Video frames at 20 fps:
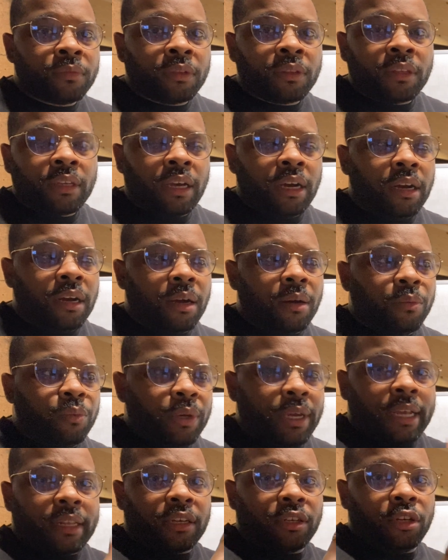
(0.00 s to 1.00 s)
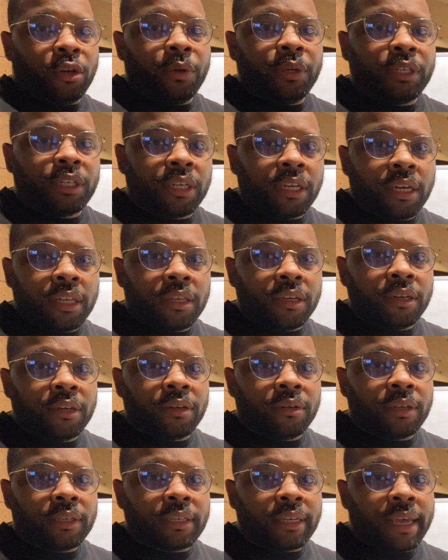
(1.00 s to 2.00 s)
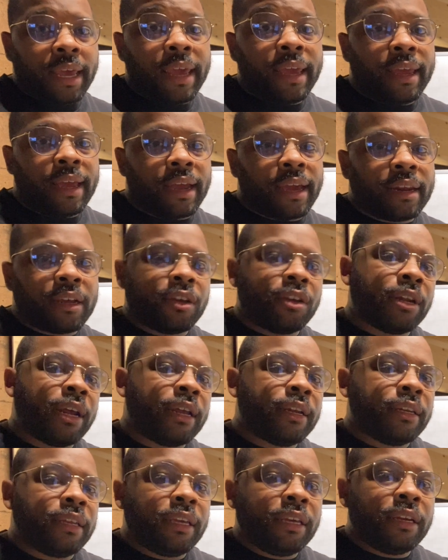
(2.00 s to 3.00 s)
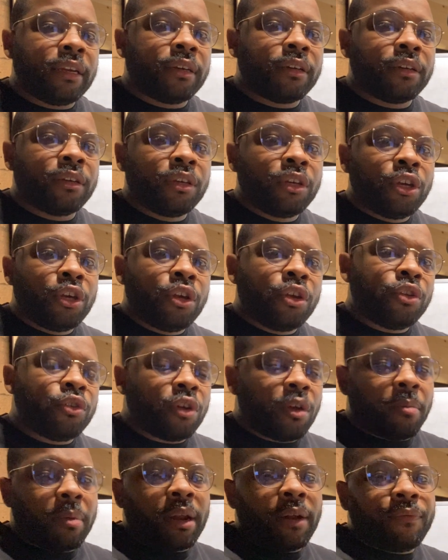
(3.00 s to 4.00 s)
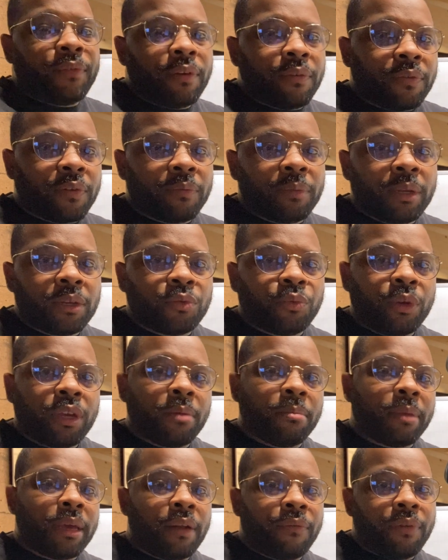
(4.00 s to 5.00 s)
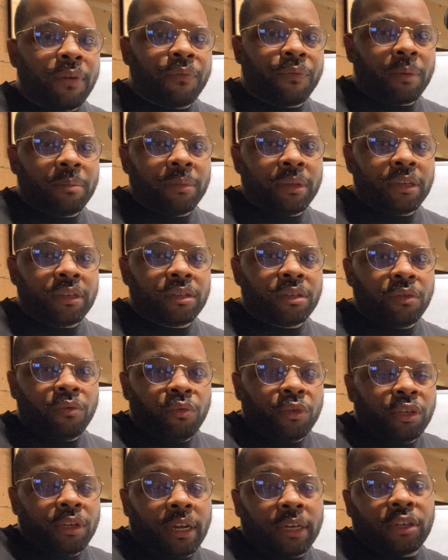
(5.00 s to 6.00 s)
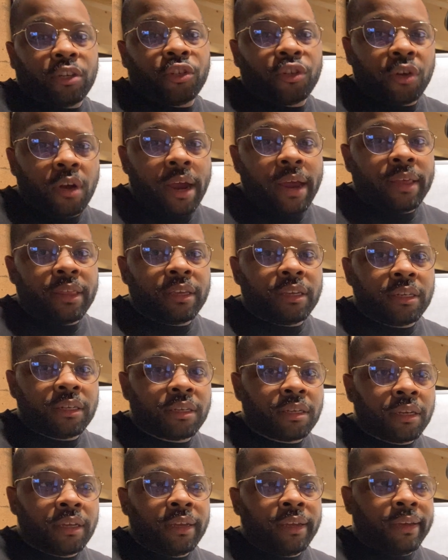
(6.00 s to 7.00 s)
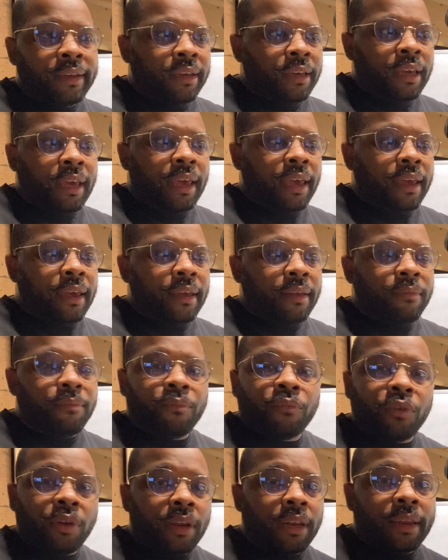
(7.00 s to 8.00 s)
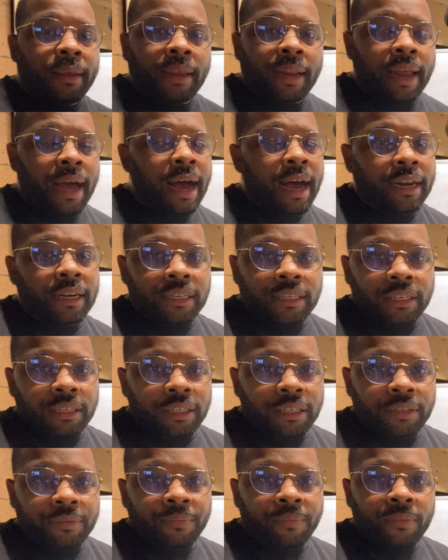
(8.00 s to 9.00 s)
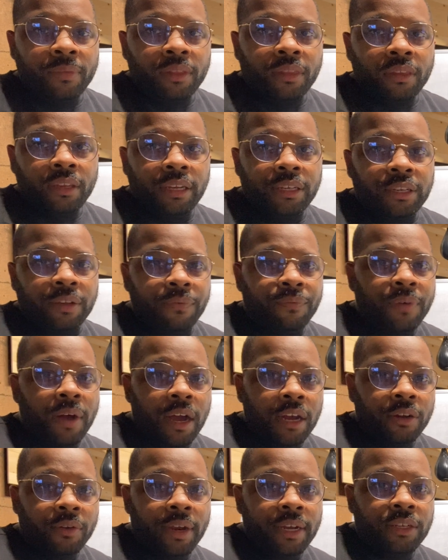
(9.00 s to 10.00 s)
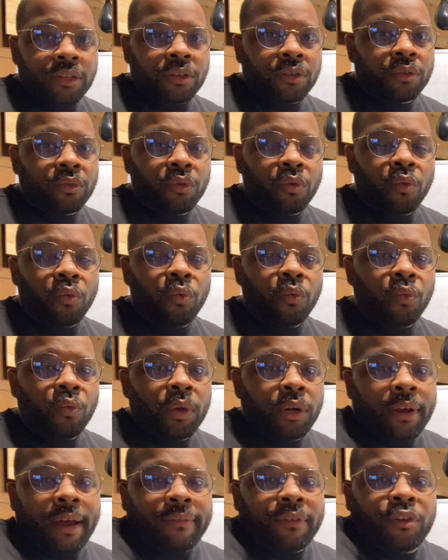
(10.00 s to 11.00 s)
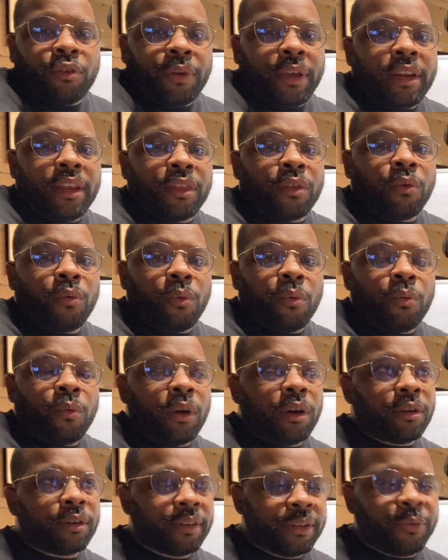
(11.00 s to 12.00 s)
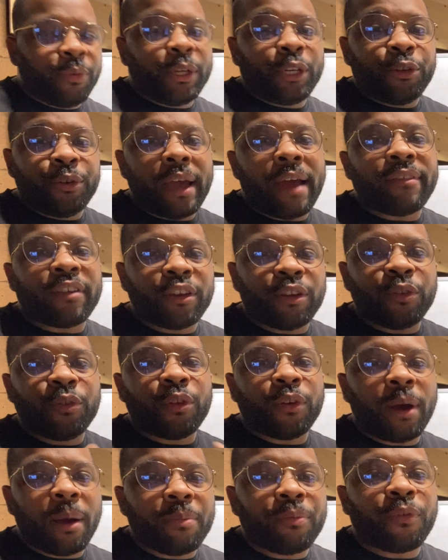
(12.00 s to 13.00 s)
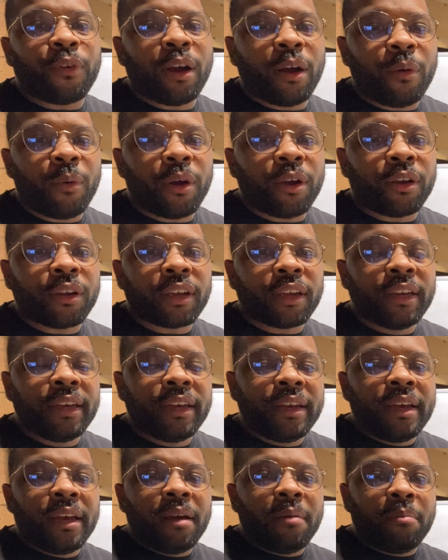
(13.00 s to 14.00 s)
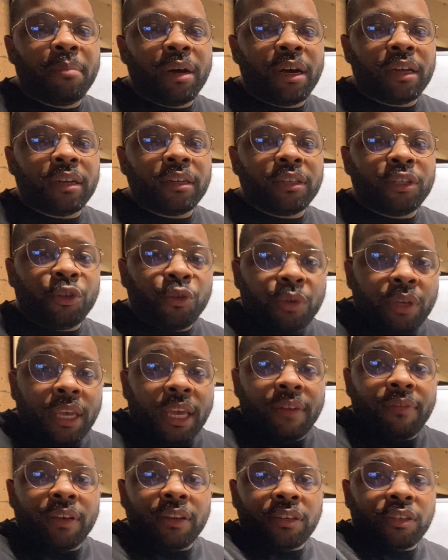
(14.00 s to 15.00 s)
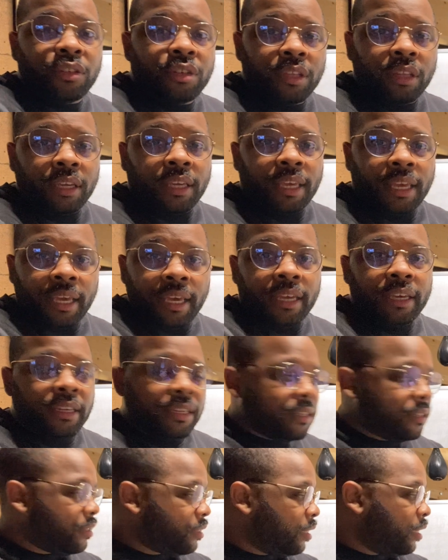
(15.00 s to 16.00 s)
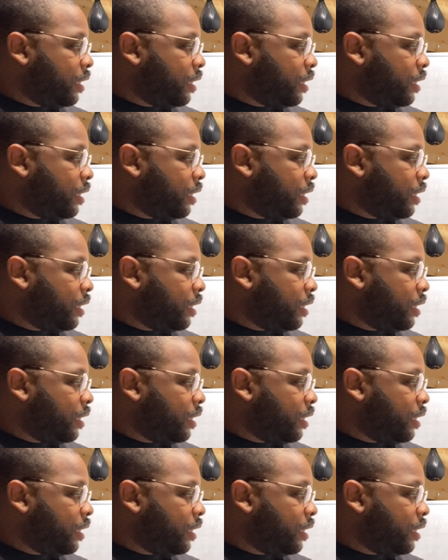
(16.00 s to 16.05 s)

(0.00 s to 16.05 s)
We got to know each other. Say, hey, I got a good idea. You could benefit from this. We can benefit from this. Would you like to try this? And honestly, it's a fundraiser. We don't have to do any of the, well, we do have to do the upfront work, but you give it to the kid.